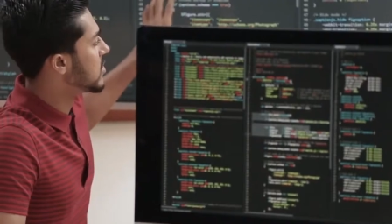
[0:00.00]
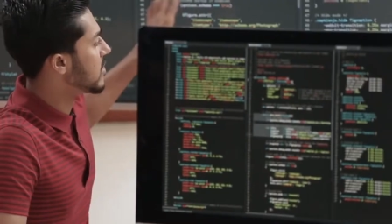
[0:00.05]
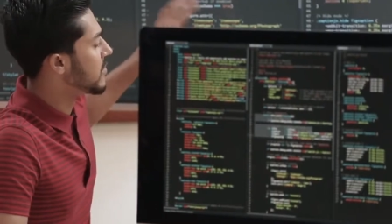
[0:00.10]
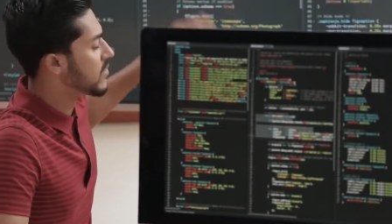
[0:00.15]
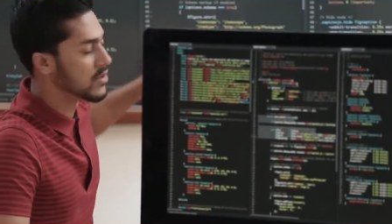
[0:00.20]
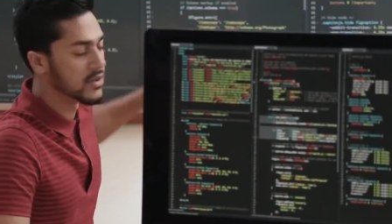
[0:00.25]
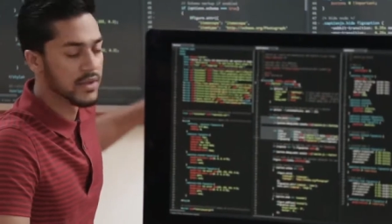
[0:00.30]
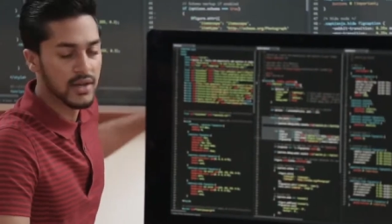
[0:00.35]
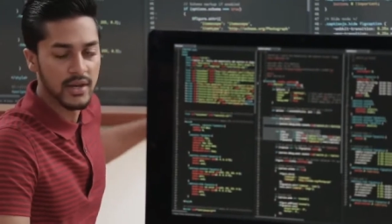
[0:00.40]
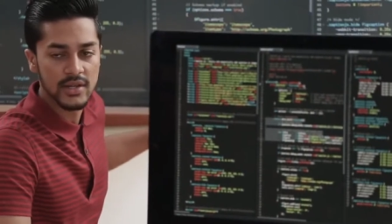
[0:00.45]

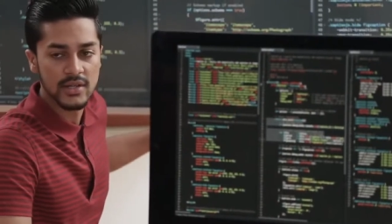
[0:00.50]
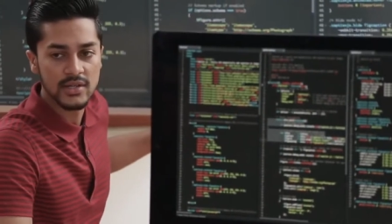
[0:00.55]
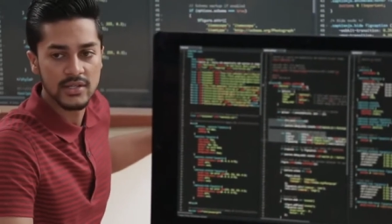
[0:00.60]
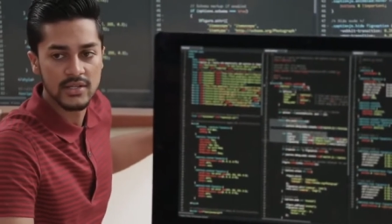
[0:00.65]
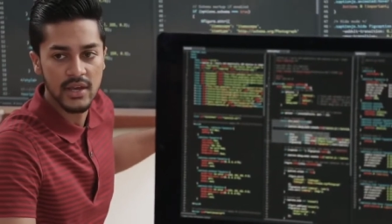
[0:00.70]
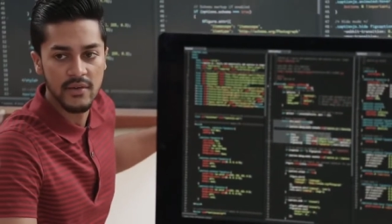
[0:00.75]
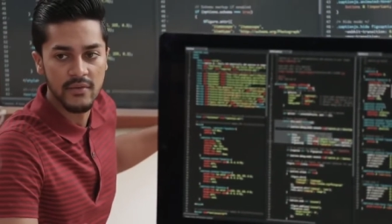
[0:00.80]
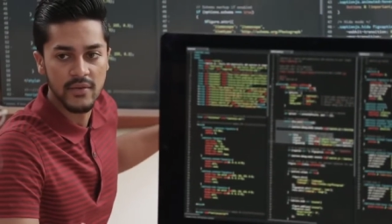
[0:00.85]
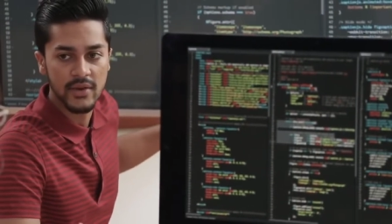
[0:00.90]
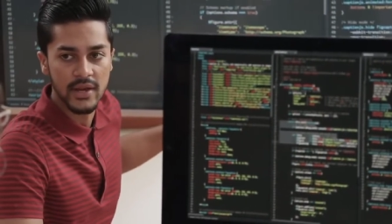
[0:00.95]
public,
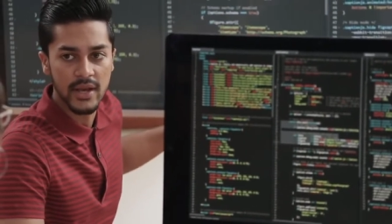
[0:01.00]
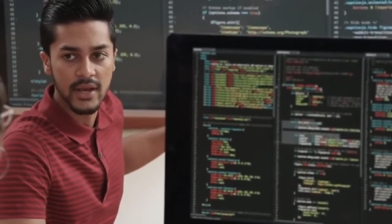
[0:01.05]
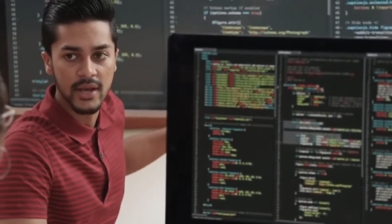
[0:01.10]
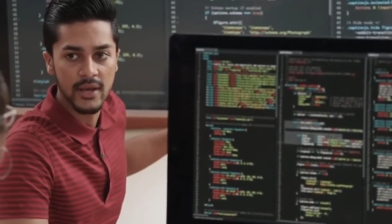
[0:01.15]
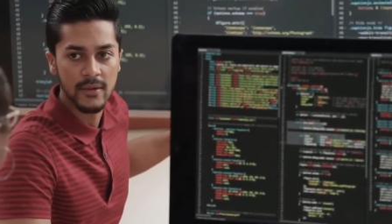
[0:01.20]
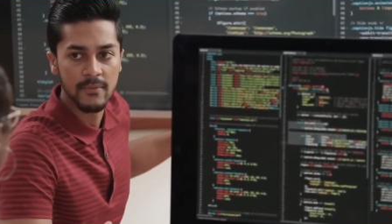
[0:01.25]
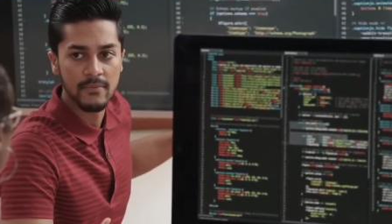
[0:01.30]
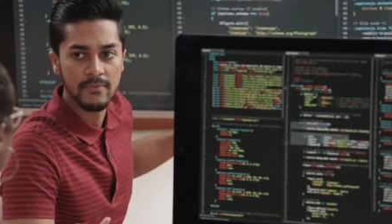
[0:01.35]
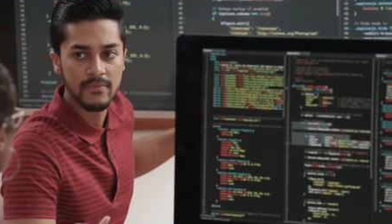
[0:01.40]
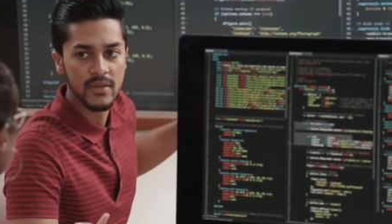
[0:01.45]
and
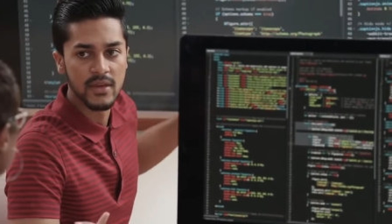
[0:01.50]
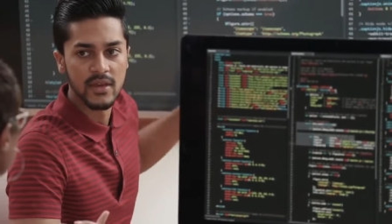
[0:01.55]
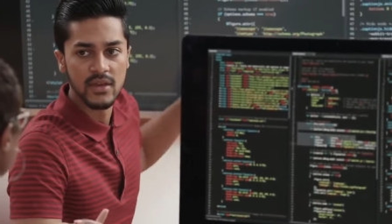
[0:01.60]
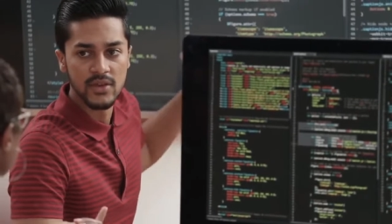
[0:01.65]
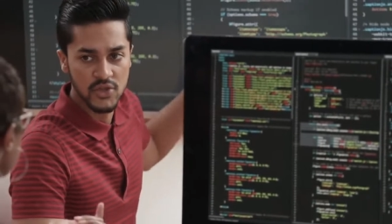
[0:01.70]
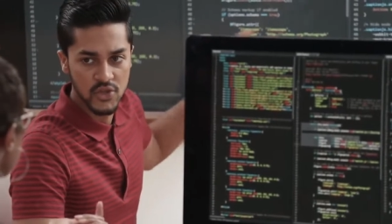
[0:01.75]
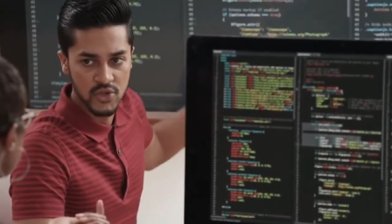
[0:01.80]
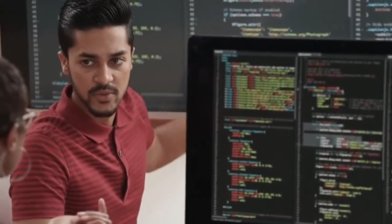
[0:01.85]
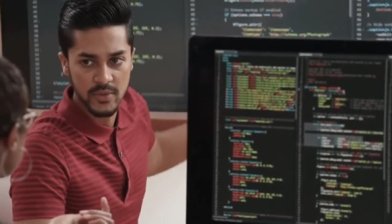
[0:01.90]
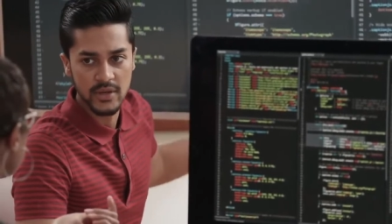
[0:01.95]
multi-cloud
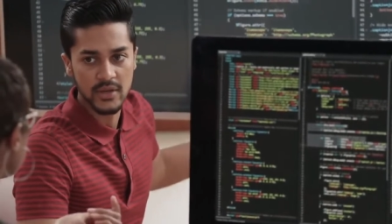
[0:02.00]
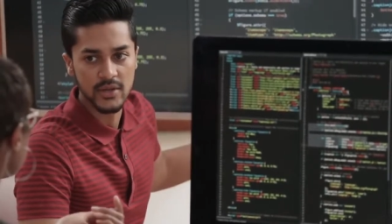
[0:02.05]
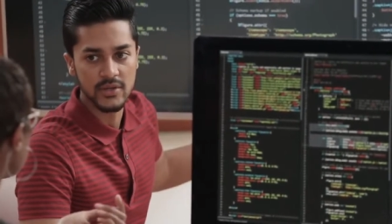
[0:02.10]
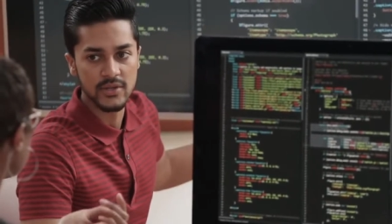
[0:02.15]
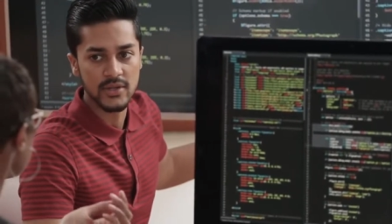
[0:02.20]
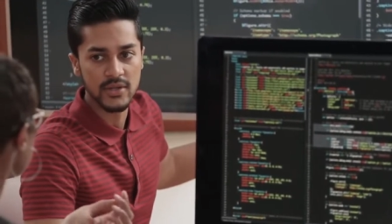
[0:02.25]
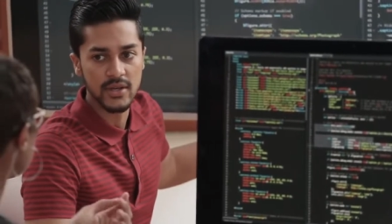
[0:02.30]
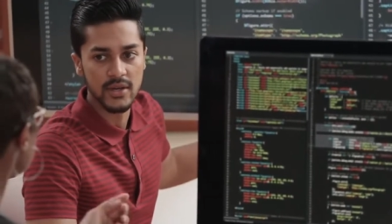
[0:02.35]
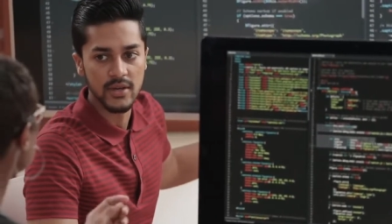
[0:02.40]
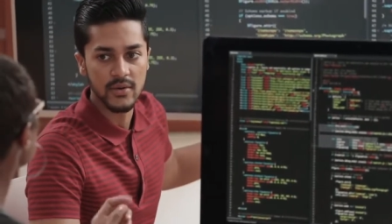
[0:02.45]
environments
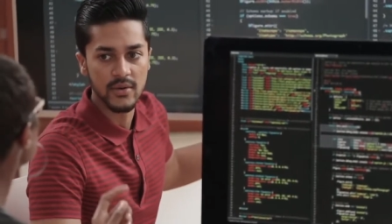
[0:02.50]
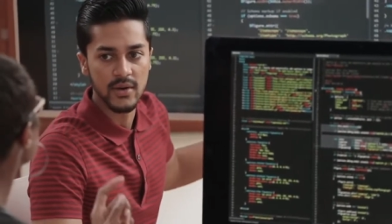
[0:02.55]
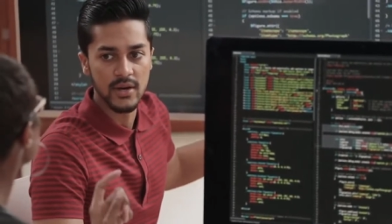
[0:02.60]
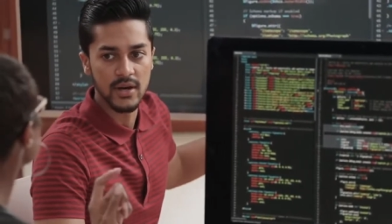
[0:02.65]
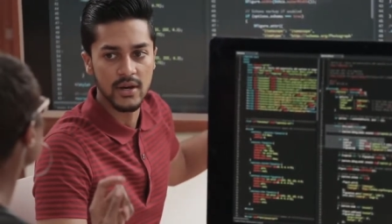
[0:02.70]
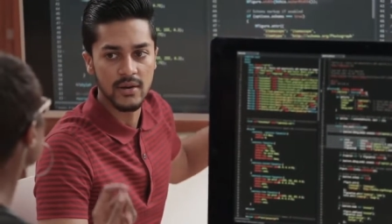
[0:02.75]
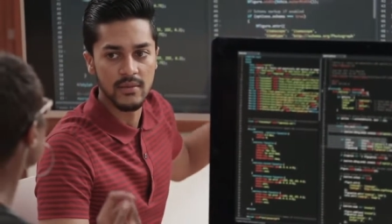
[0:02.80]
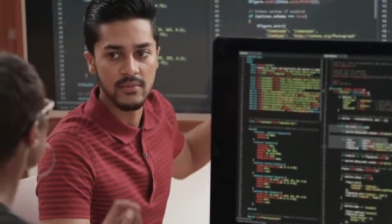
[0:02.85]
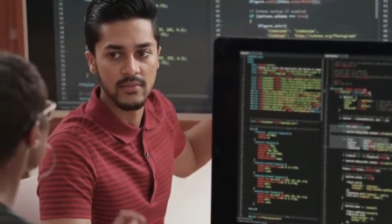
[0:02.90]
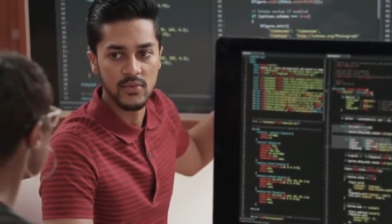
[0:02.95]
based on
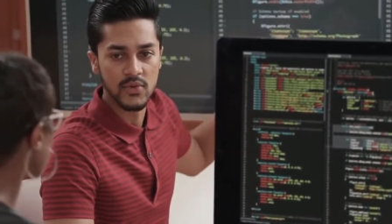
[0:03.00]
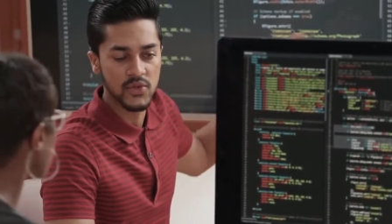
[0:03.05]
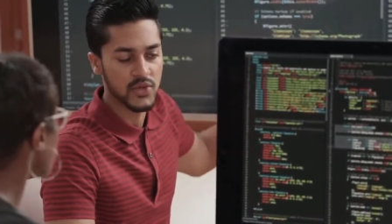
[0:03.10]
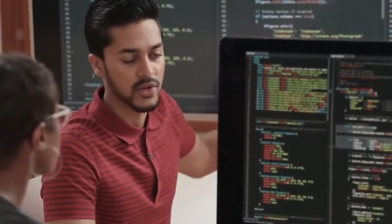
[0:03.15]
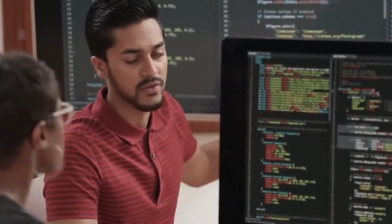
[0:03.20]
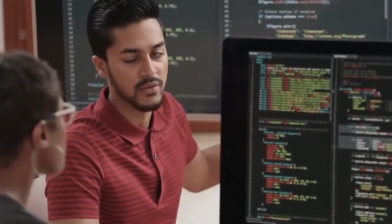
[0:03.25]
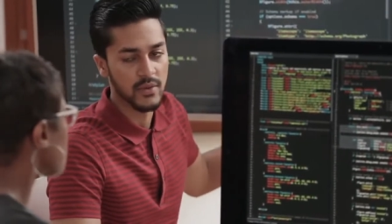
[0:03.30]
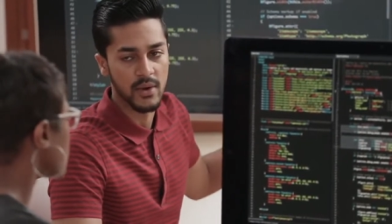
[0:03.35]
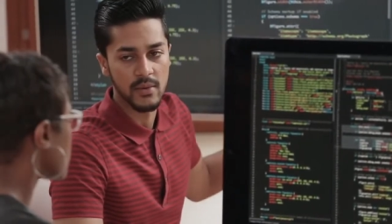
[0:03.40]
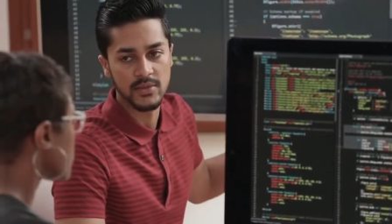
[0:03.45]
platforms such
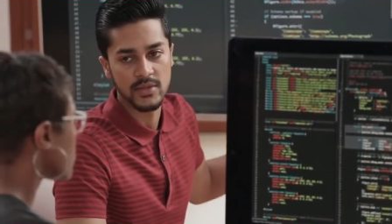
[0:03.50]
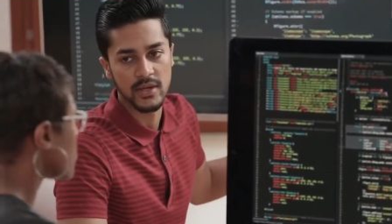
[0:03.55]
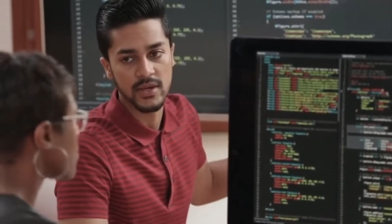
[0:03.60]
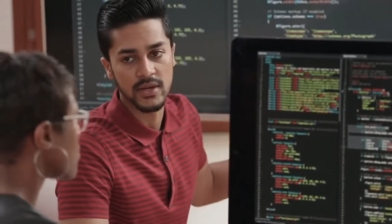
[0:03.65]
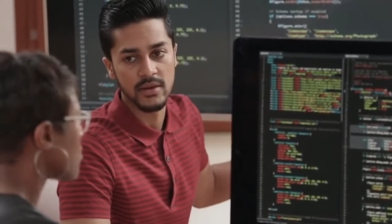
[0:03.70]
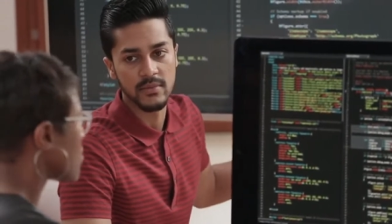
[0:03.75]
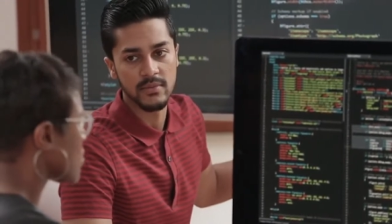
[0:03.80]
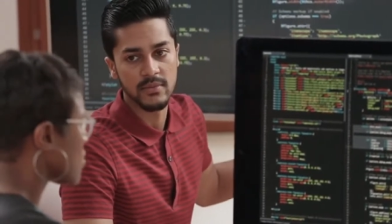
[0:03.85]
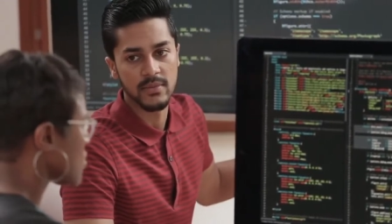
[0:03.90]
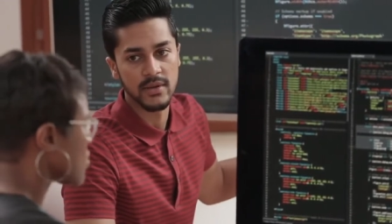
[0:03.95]
as
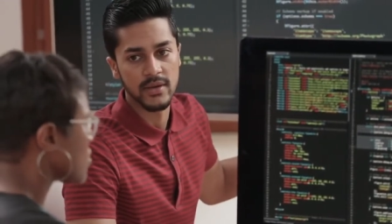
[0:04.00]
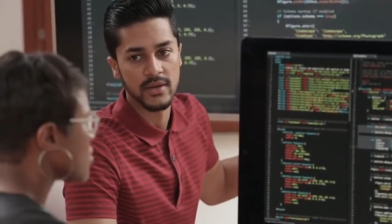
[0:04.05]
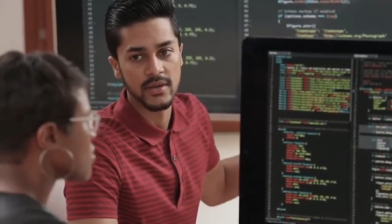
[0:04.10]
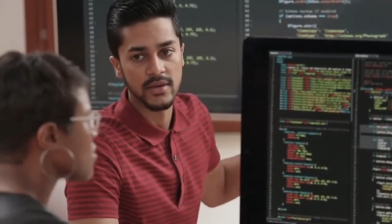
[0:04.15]
AWS,